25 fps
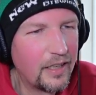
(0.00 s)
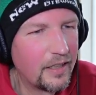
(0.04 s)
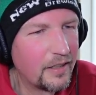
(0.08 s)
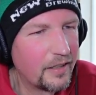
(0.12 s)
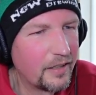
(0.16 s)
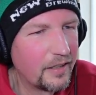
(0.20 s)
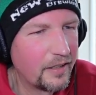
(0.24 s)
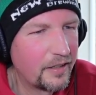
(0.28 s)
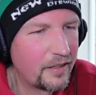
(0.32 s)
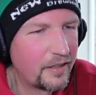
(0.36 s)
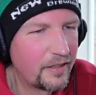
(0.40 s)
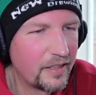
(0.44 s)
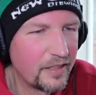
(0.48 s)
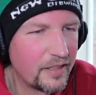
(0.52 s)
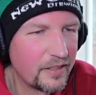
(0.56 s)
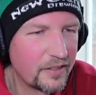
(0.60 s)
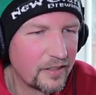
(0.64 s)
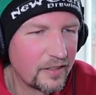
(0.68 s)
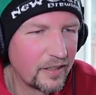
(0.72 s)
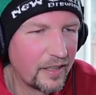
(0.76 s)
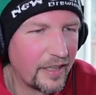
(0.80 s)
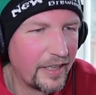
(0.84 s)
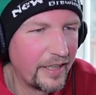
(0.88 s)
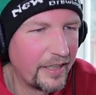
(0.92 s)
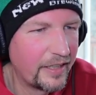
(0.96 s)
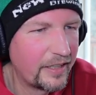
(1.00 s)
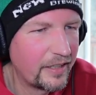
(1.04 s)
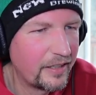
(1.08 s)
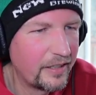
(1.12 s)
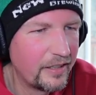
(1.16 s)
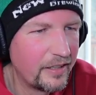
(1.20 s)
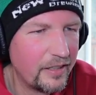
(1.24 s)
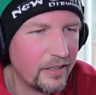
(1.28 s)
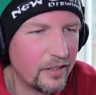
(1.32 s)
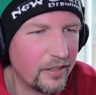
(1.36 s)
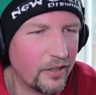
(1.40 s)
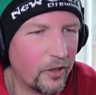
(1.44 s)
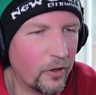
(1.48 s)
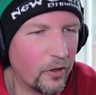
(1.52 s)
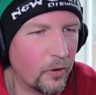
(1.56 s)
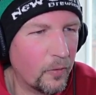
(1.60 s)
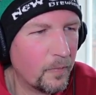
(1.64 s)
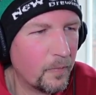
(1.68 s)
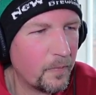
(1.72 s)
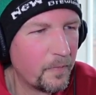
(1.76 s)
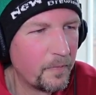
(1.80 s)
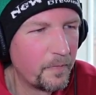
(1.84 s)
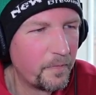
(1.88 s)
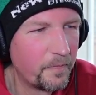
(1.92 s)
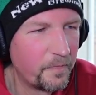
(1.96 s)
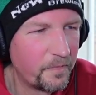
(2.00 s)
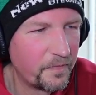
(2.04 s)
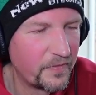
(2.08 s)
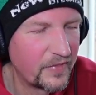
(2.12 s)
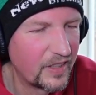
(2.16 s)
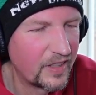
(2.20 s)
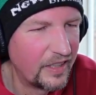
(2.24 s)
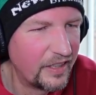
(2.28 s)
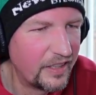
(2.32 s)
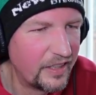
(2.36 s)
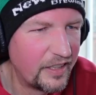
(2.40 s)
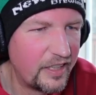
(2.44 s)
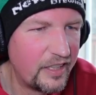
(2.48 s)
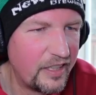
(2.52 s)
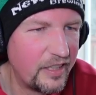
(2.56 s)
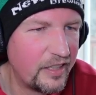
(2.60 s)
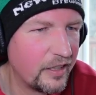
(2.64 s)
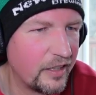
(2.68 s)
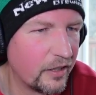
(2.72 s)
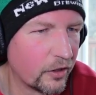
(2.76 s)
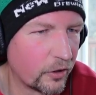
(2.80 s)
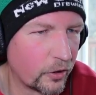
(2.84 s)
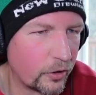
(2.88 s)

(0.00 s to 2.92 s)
Things like, heating